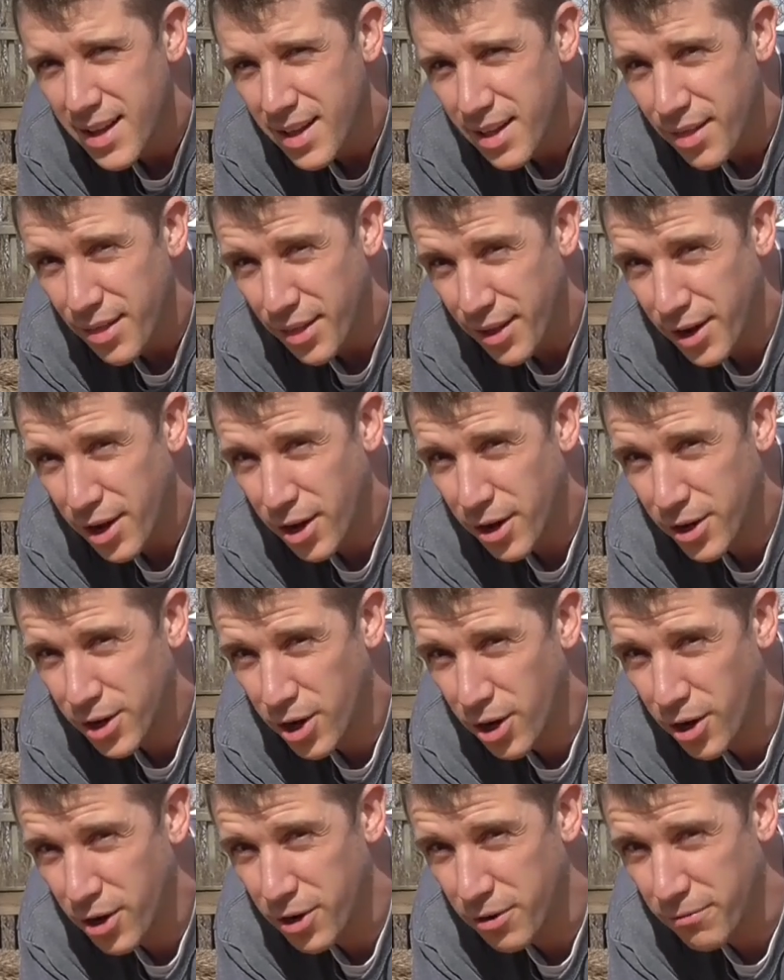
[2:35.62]
They are
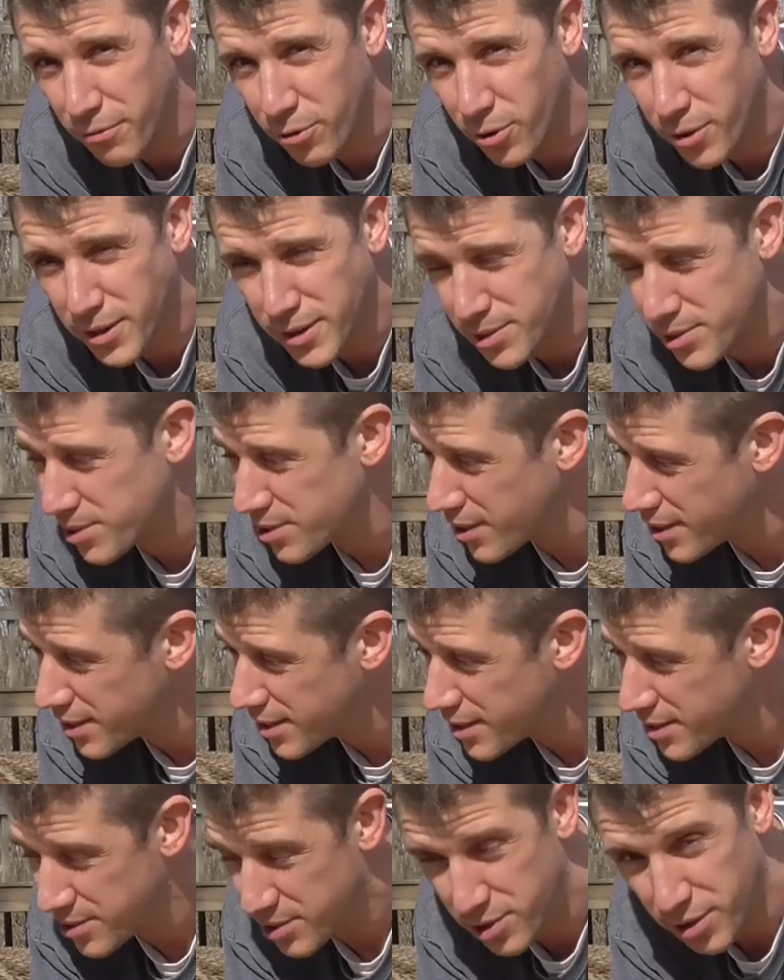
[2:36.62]
carnivores,
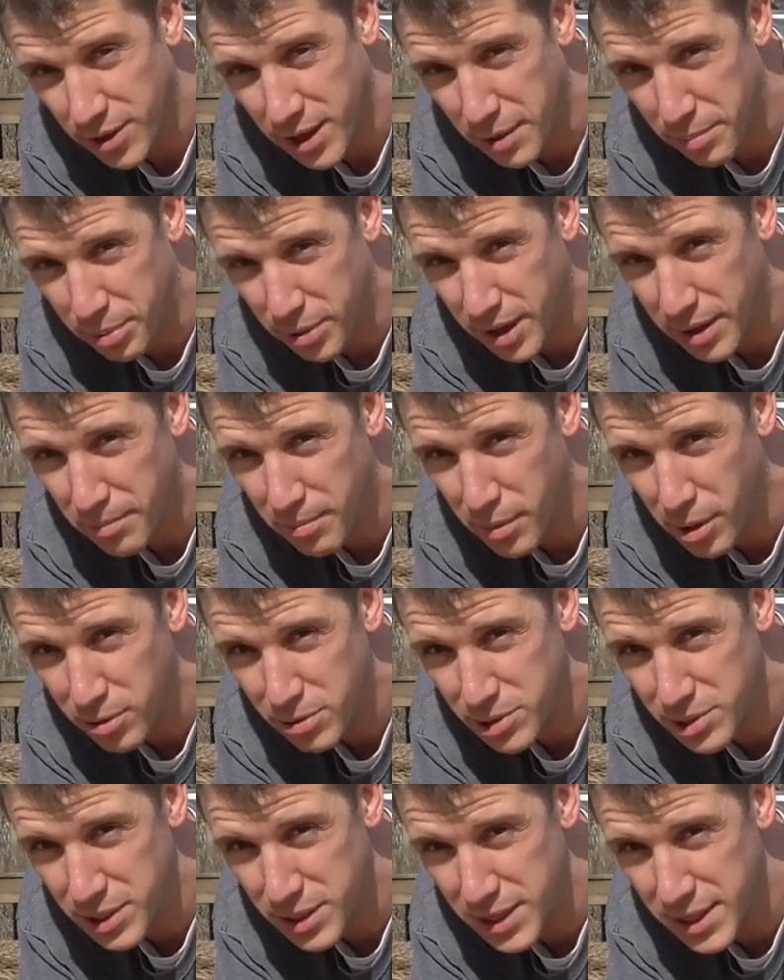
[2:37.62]
so they prey
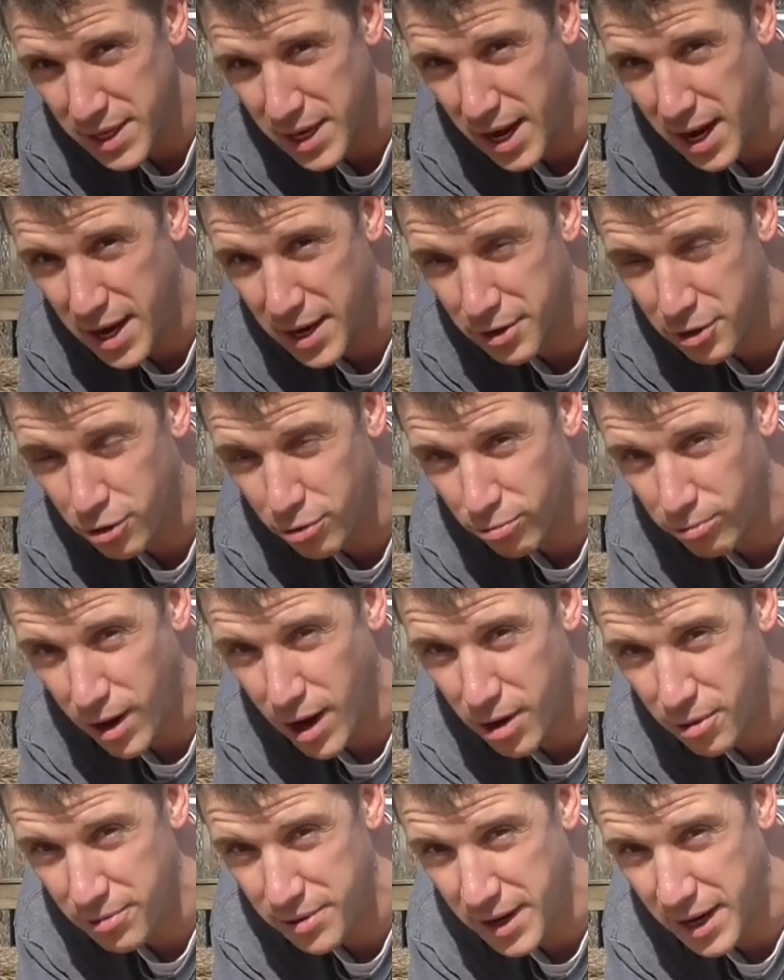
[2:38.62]
mostly on
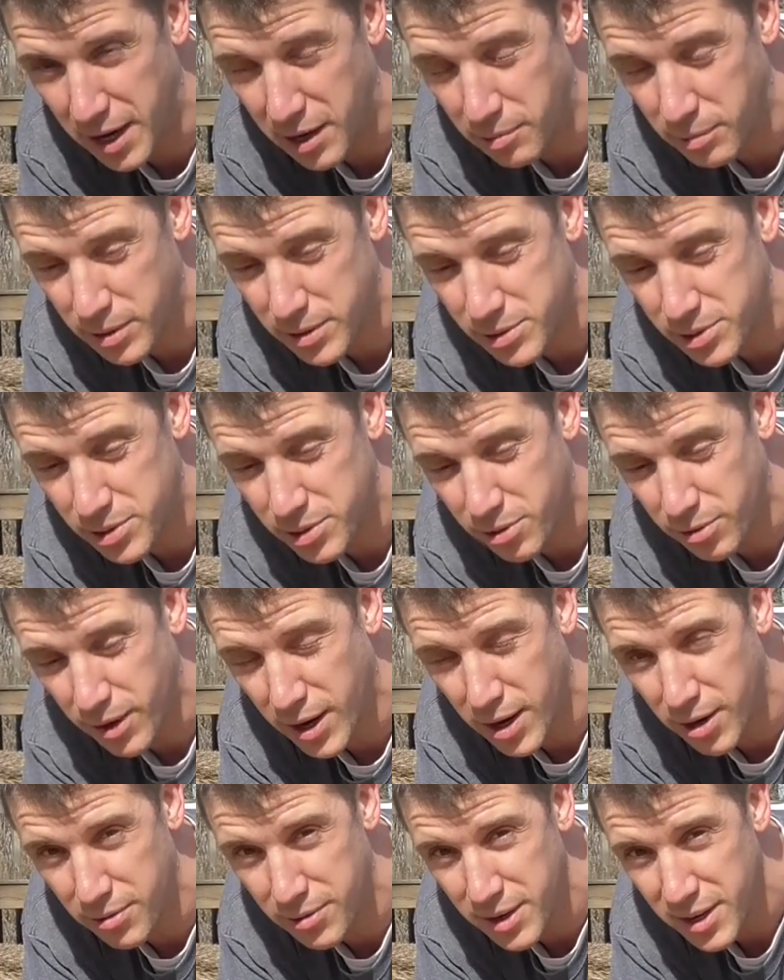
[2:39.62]
ground animals,
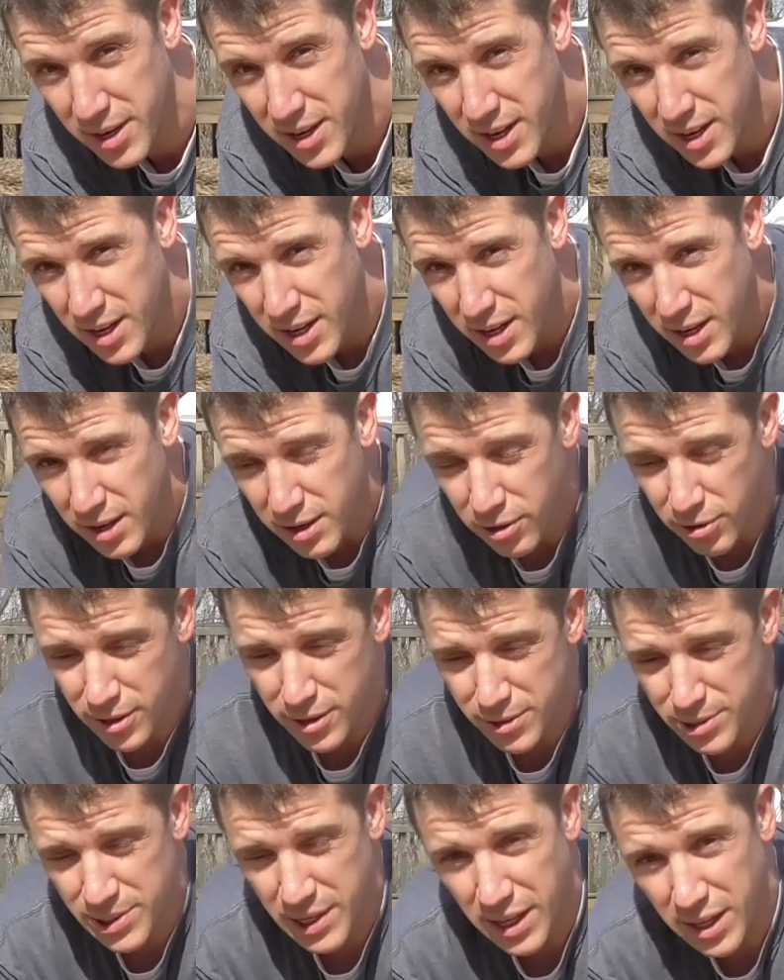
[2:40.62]
ground
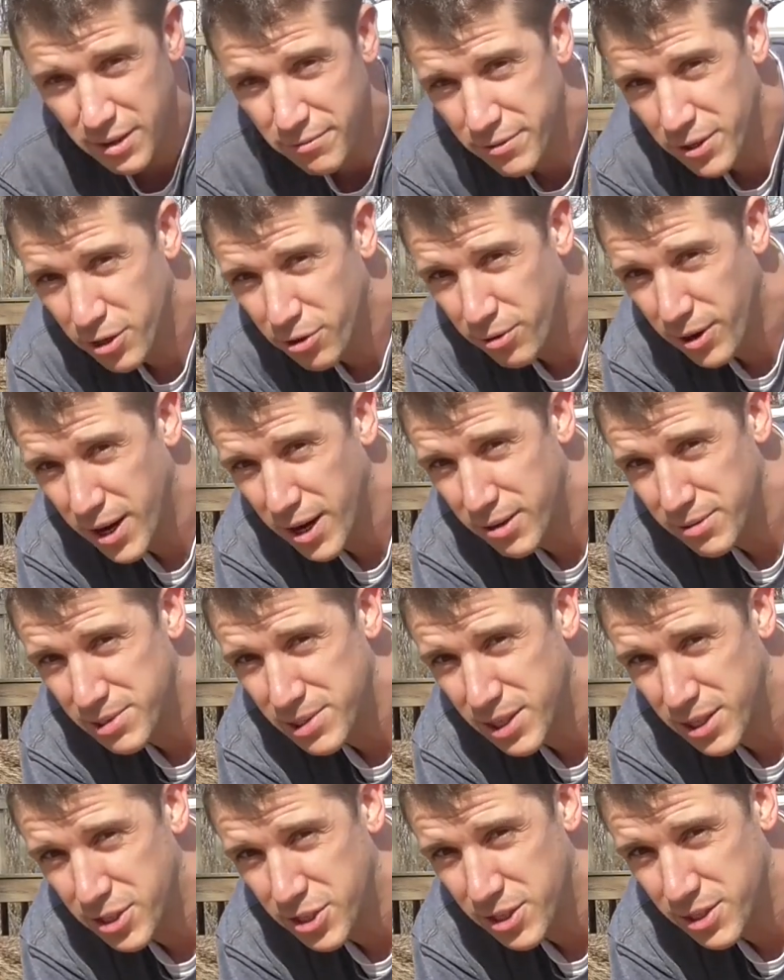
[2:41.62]
critters that live in the ground,
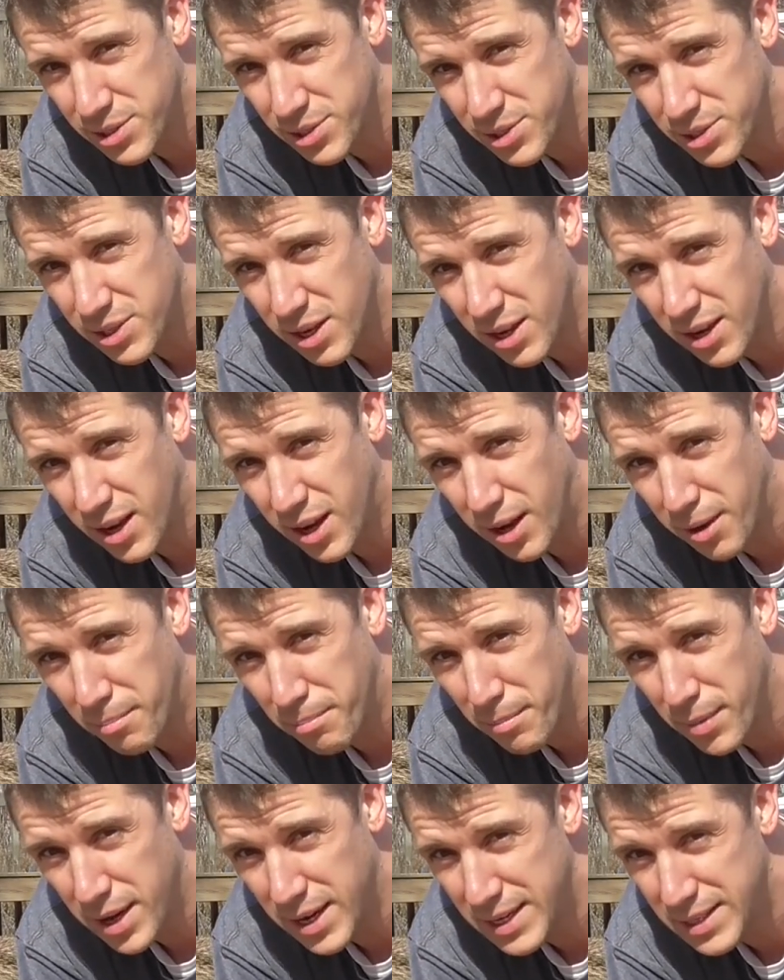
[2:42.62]
such as
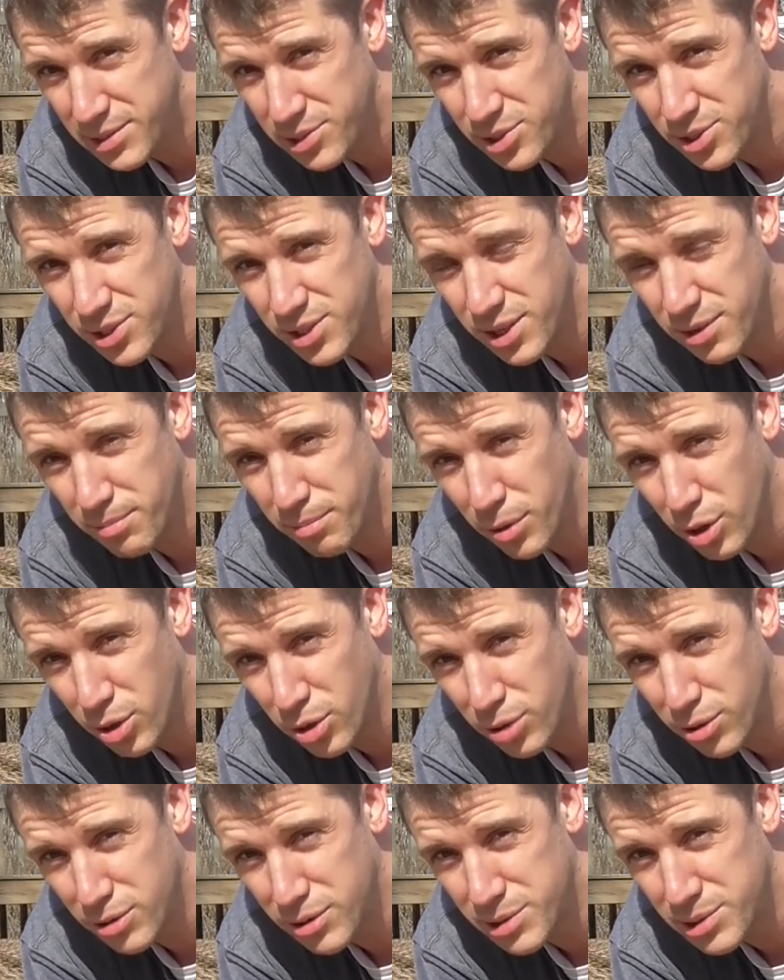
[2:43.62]
mice,
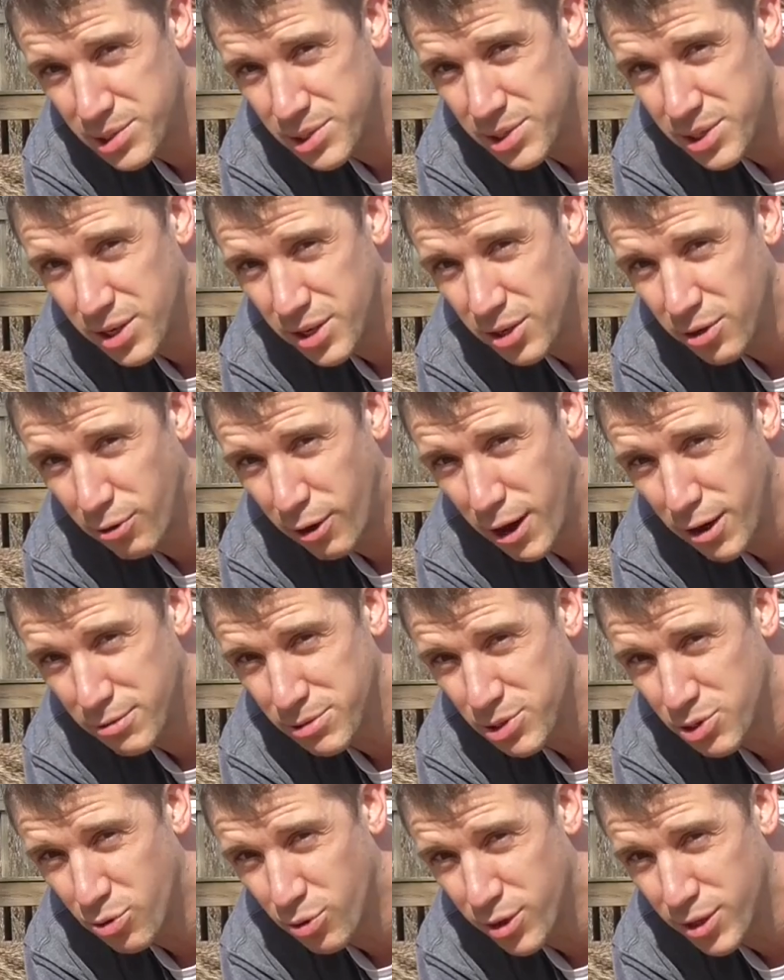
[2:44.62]
moles,
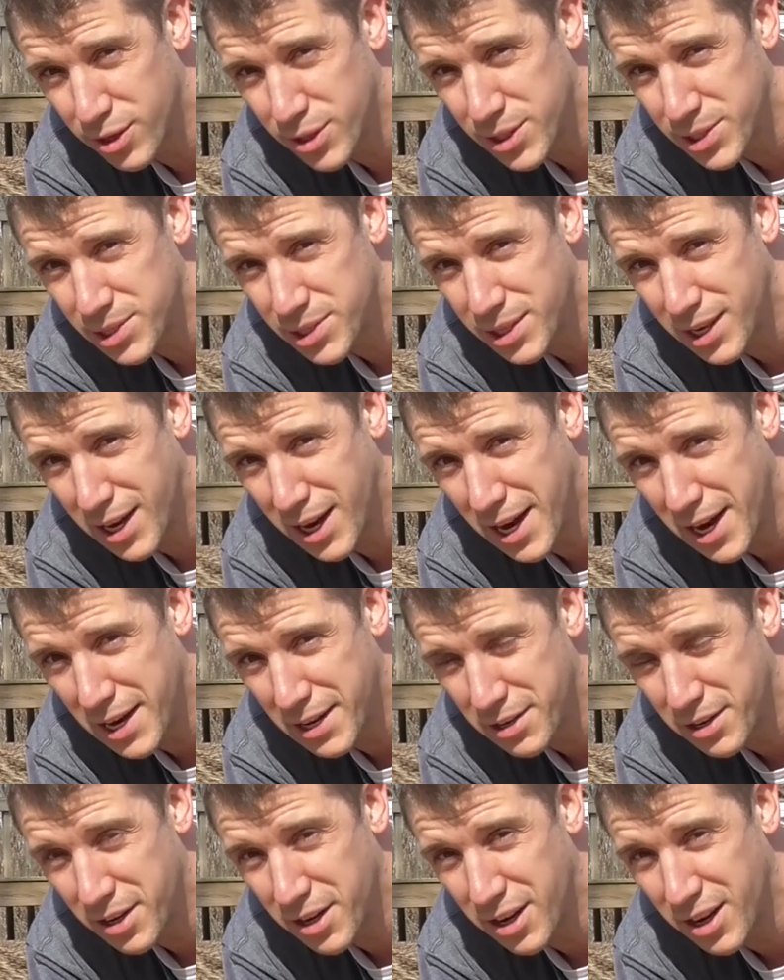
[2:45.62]
ground squirrels,
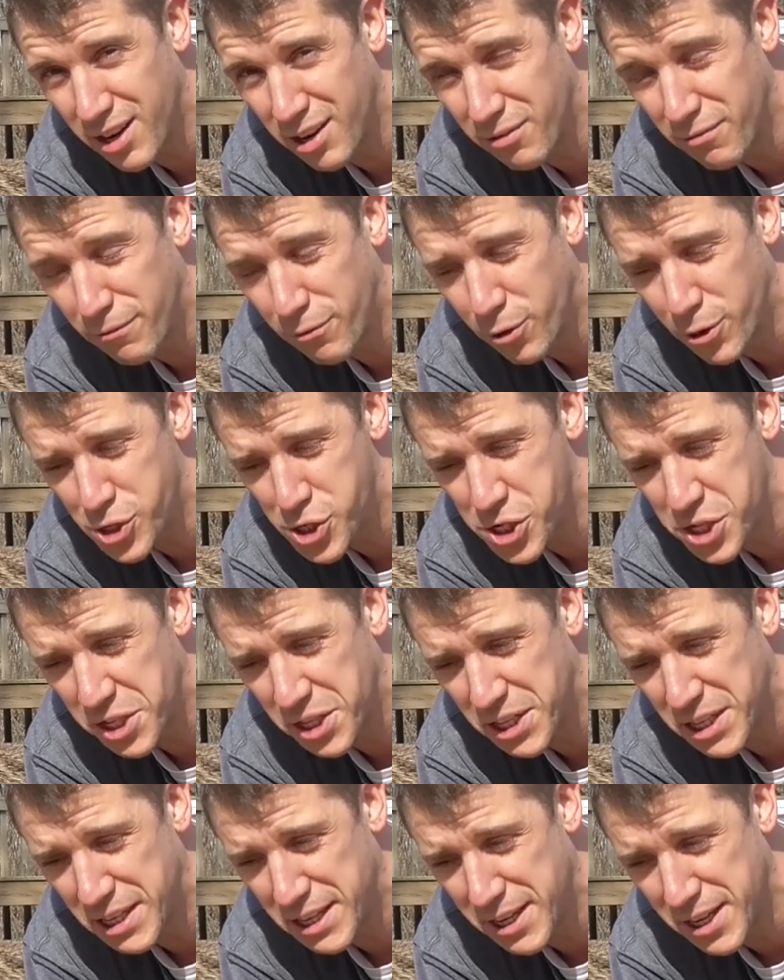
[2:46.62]
and
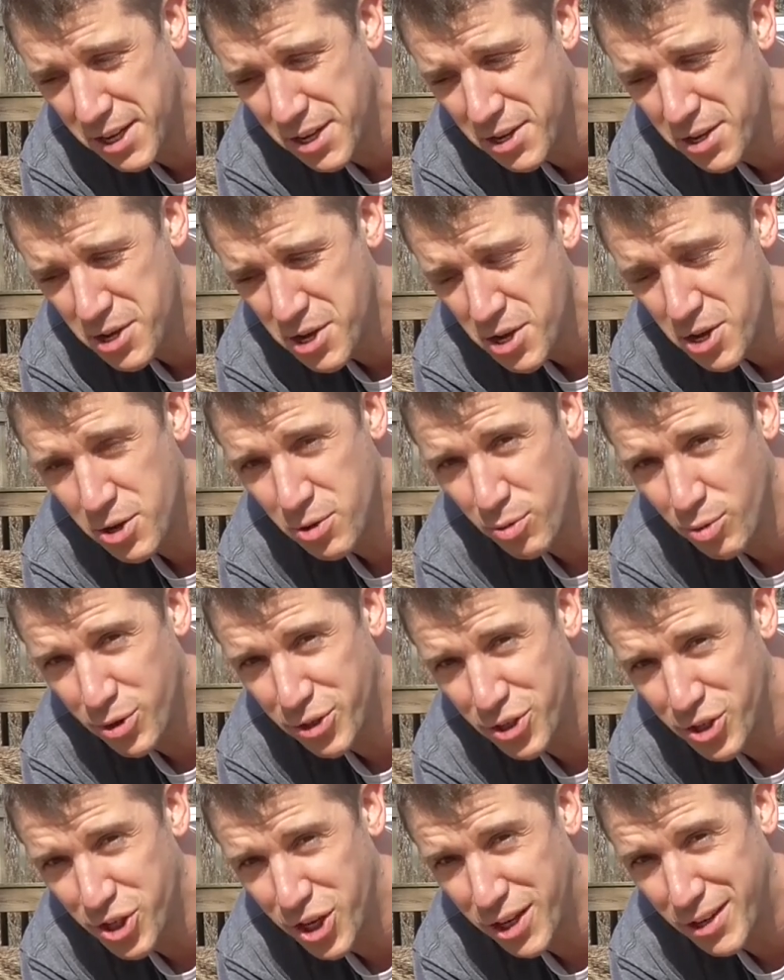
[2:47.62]
unfortunately,
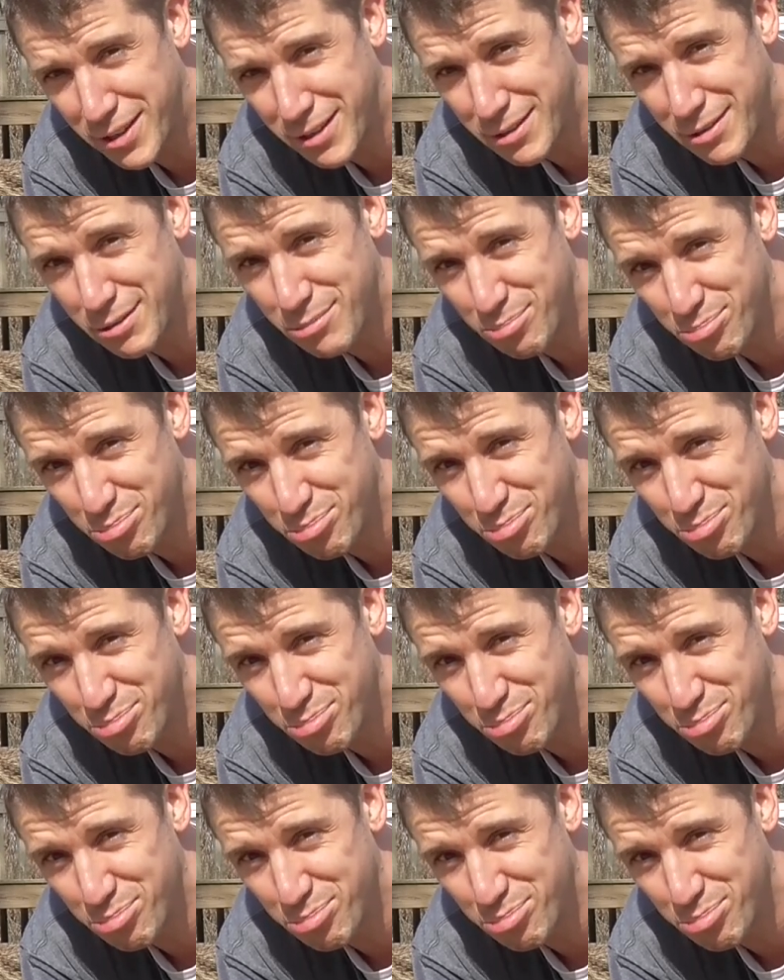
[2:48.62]
woodchucks.